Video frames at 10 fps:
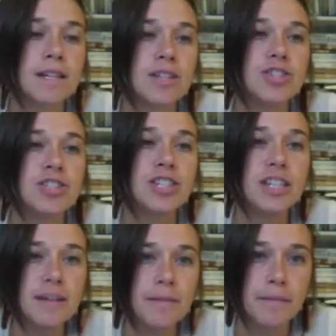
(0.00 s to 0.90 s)

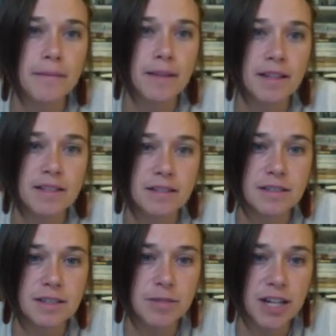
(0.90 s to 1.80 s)
She is our
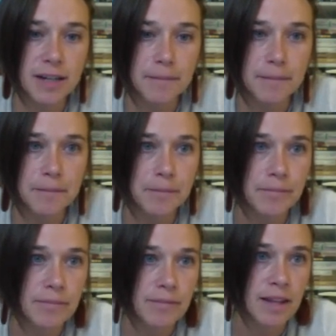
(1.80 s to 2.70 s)
subject.
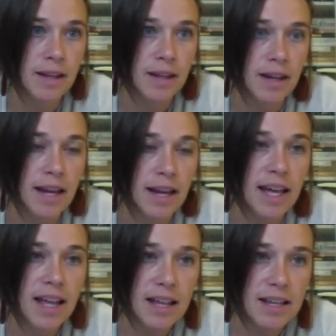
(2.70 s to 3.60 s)

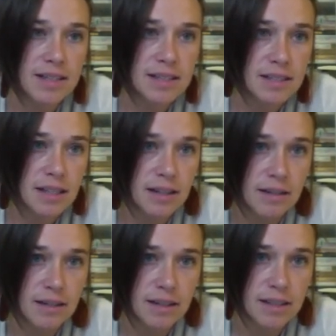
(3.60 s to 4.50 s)
Is
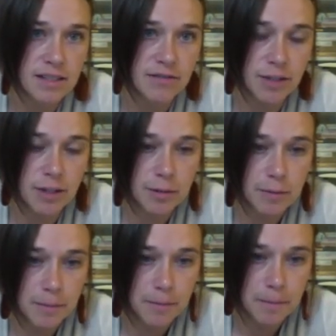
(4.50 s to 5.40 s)
a verb.
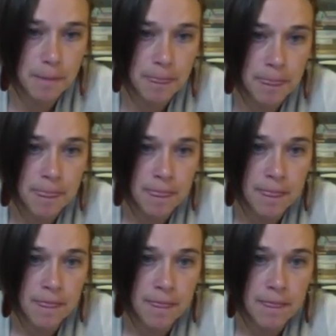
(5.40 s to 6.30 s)

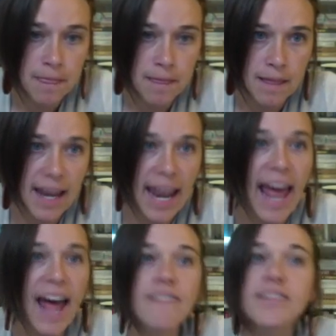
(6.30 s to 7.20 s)
And
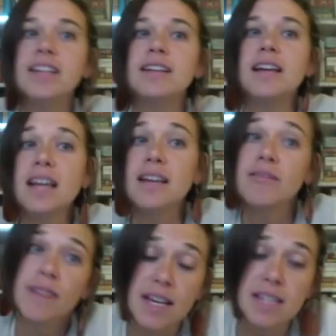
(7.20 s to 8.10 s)
having
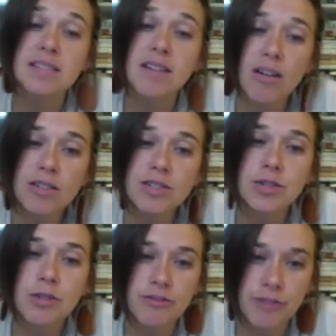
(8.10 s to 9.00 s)
is
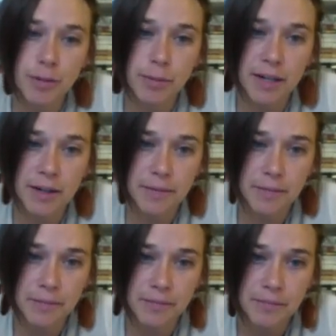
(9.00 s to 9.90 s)
also a verb here.
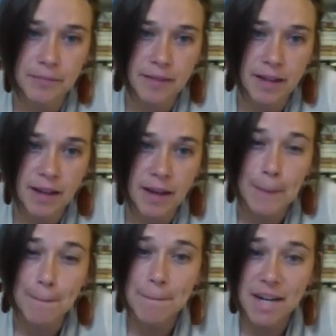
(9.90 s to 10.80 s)

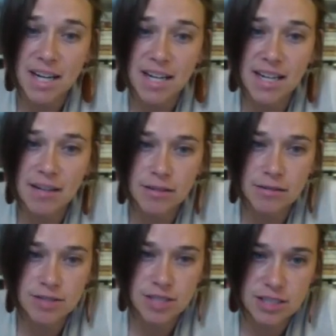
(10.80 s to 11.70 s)
But, oh
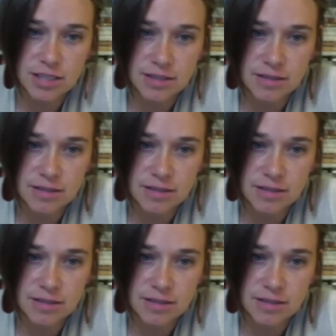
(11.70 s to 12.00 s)
geez.